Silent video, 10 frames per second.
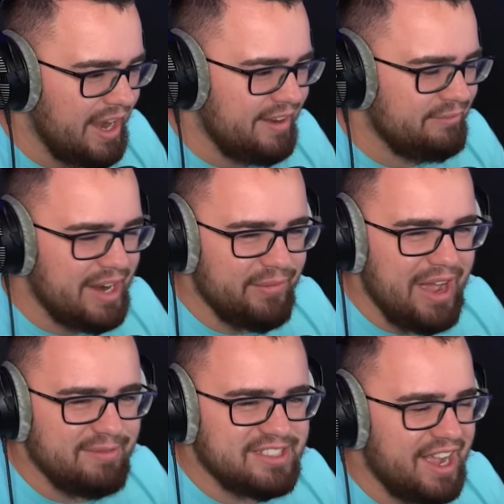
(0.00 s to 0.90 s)
are my
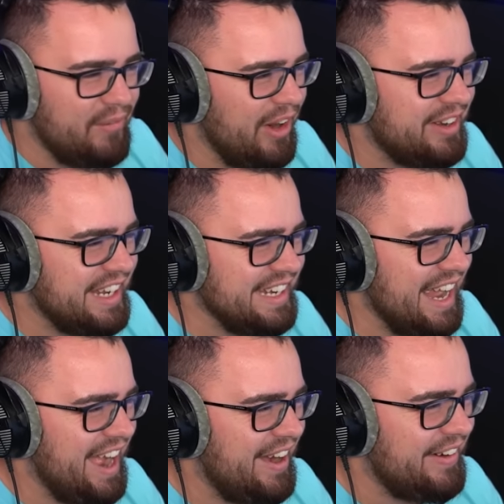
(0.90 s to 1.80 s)
webs not working
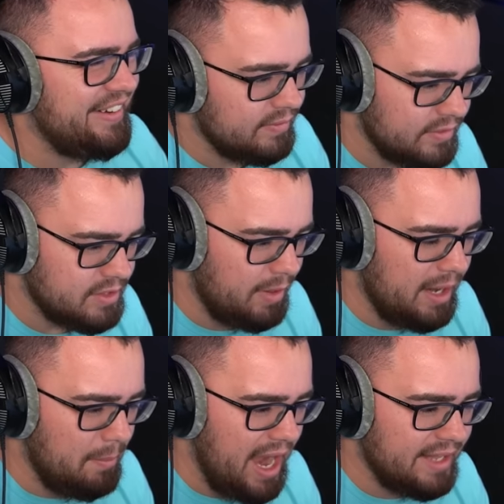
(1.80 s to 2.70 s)
now? Somebody
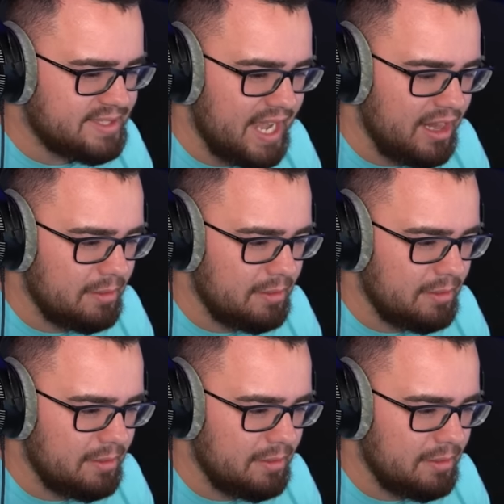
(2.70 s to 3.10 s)
mind telling